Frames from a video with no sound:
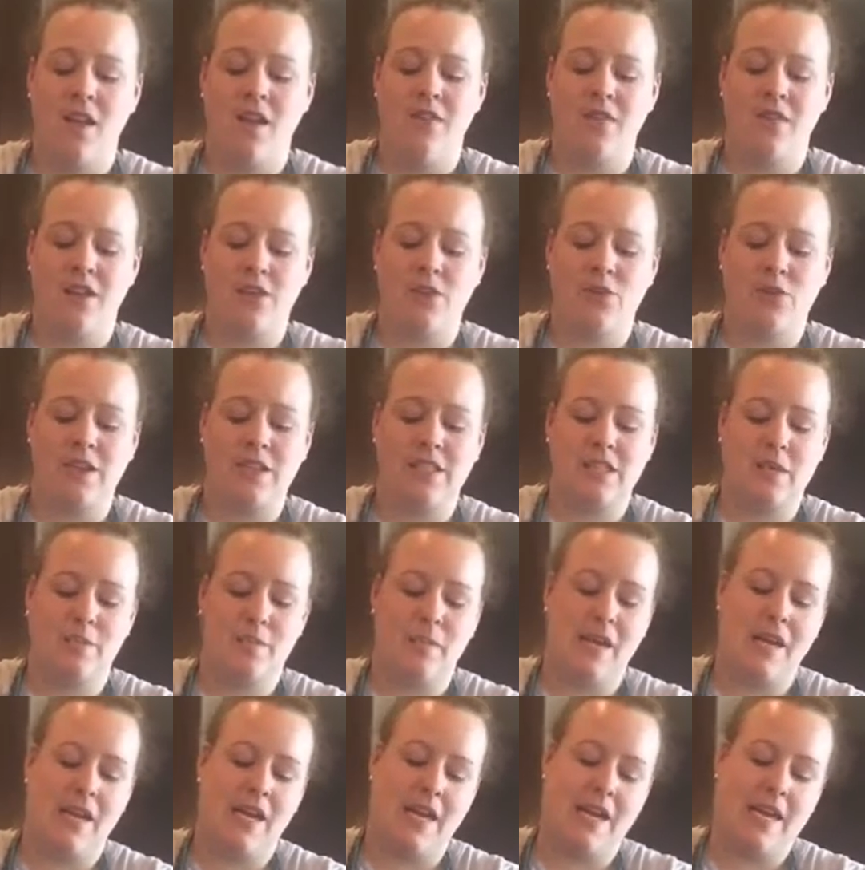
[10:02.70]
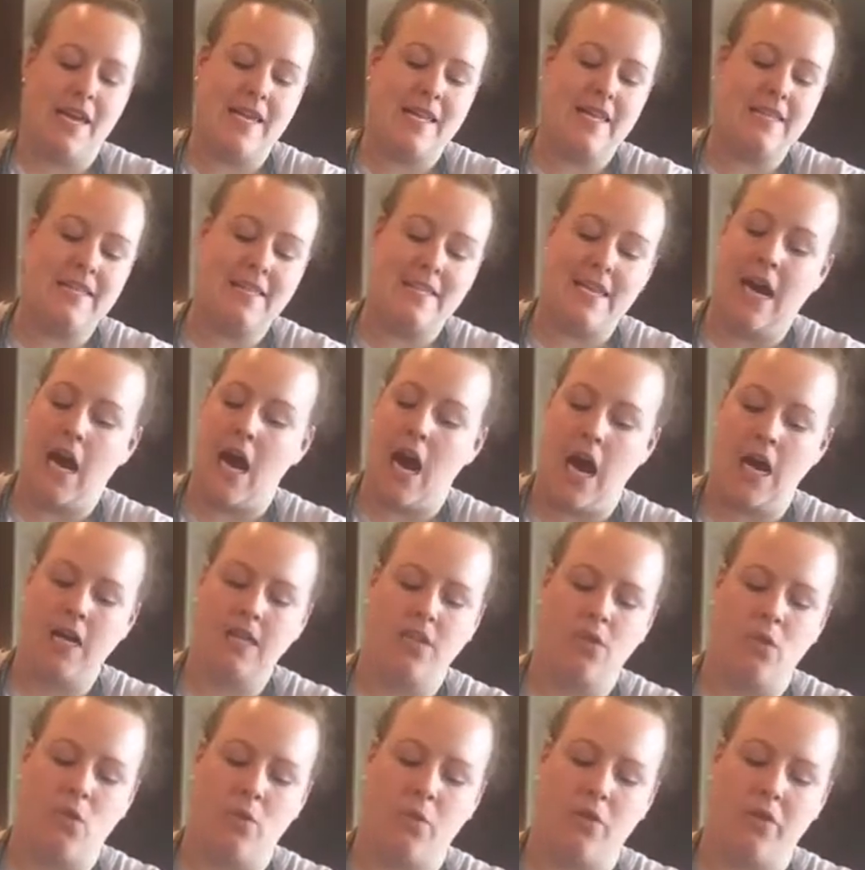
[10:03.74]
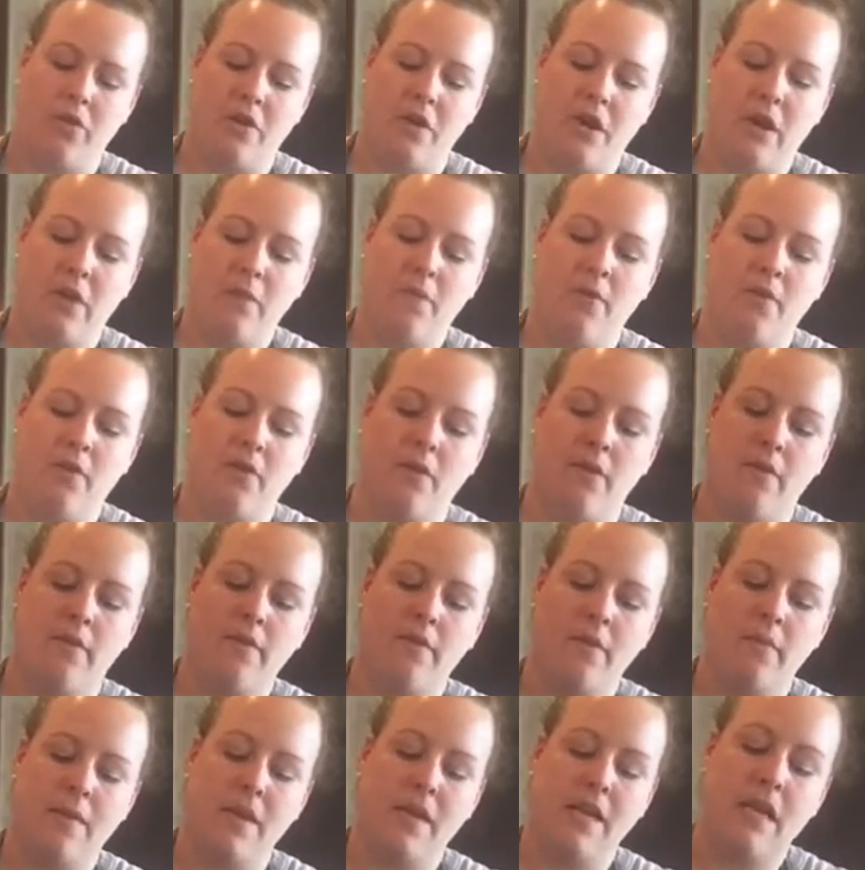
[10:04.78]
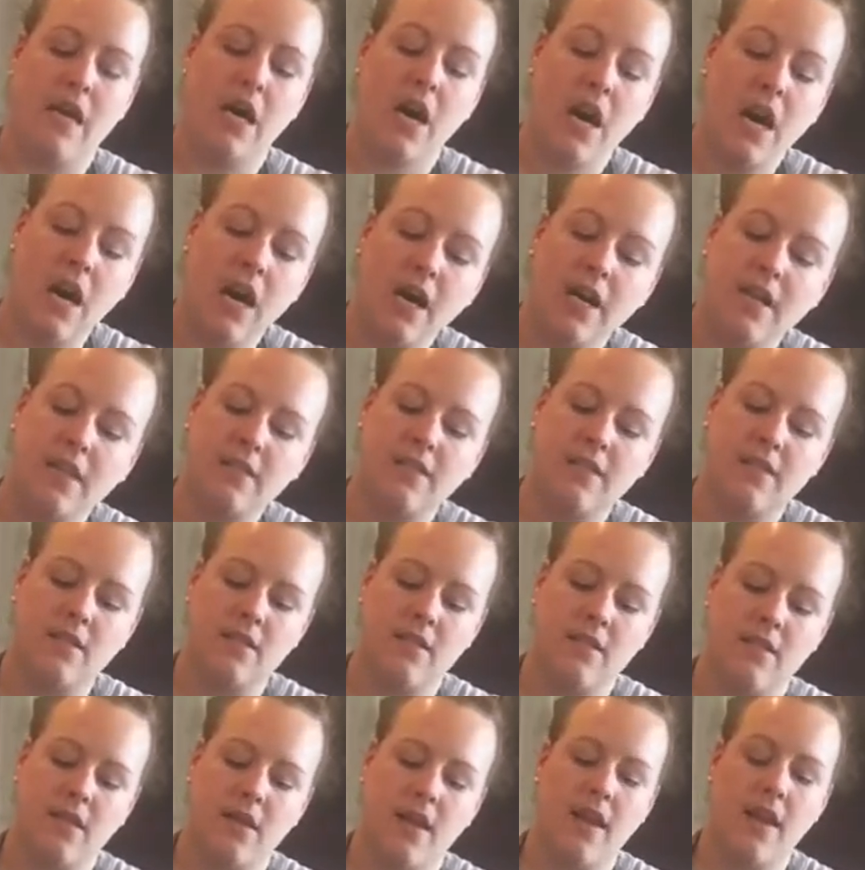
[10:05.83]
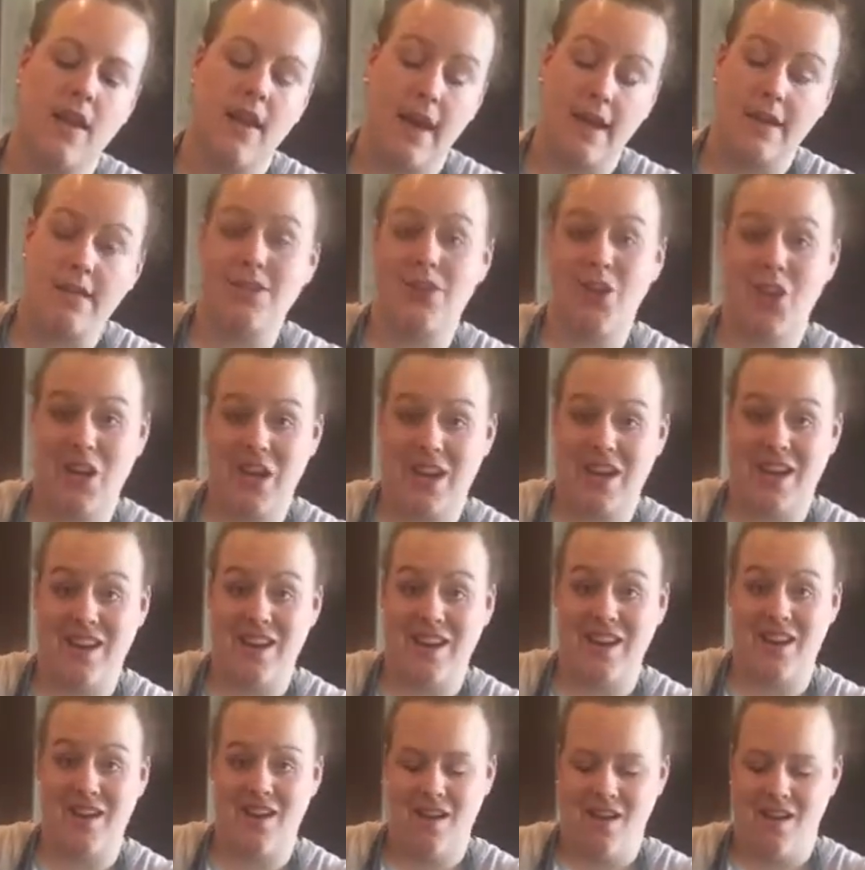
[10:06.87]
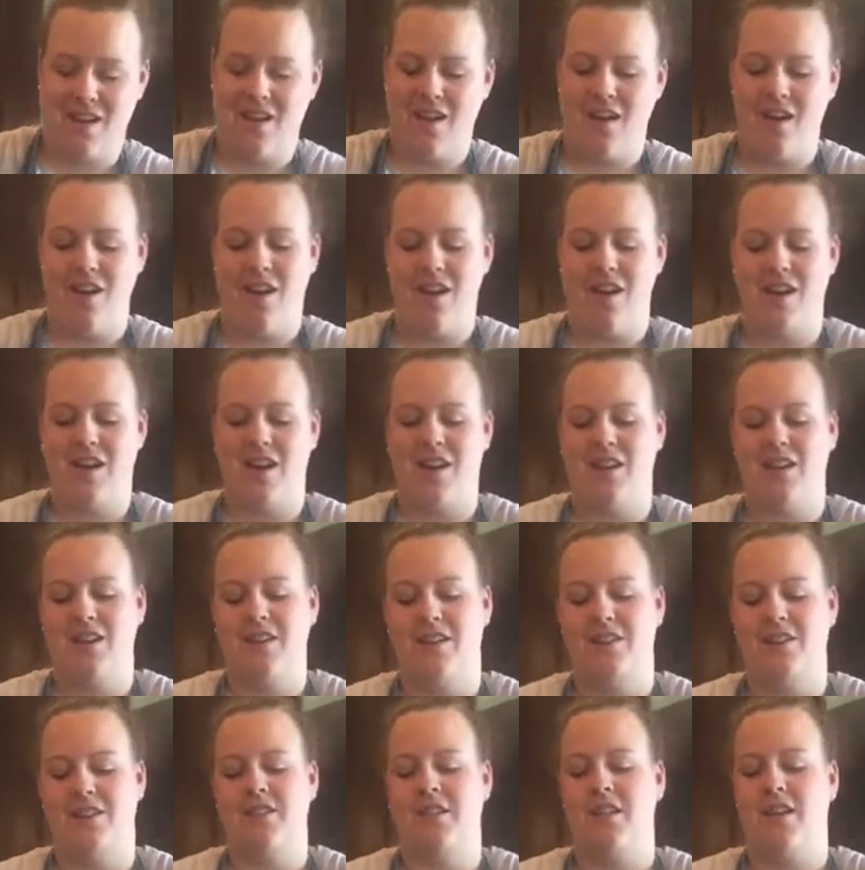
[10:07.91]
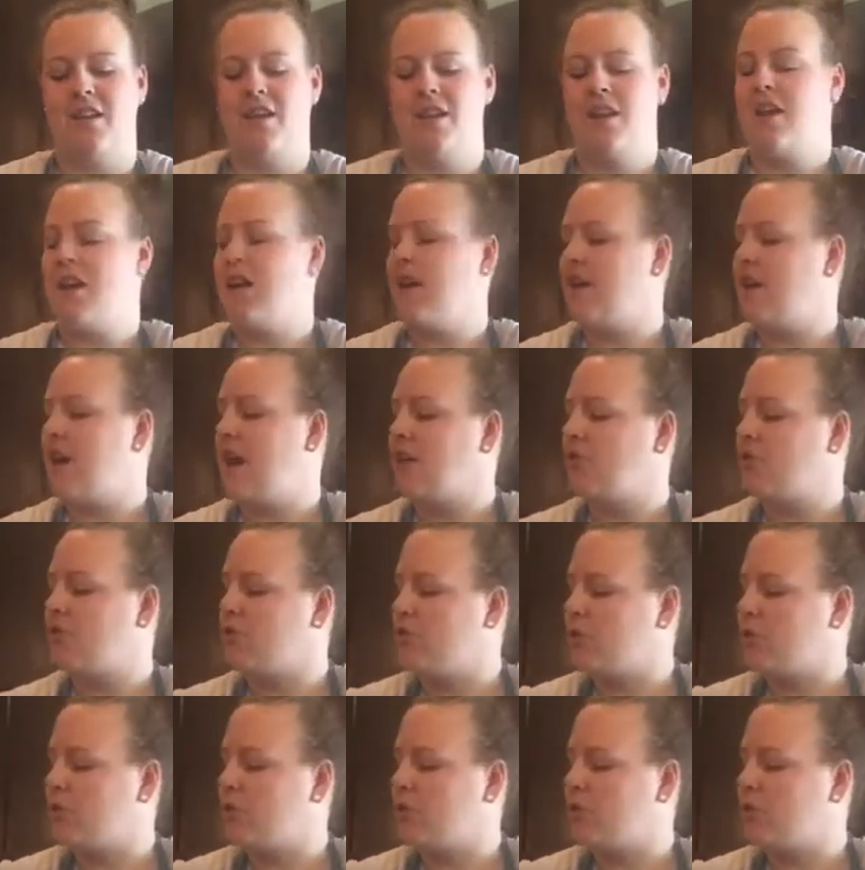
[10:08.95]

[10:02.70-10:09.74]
this recipe is not Whole30 approved because it has honey in it. Honey is a natural